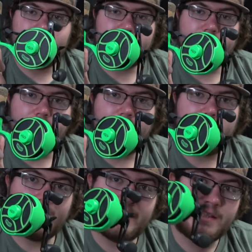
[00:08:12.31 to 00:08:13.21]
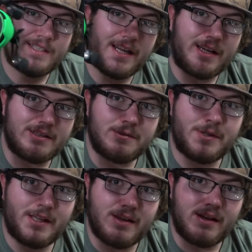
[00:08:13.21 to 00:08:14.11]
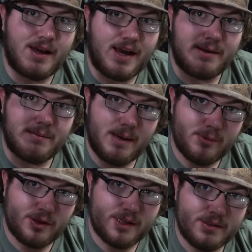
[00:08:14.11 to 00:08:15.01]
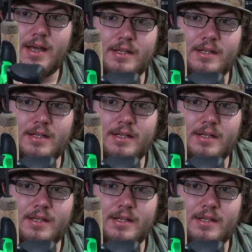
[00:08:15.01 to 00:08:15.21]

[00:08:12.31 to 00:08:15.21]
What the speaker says: is that it takes away the line memory.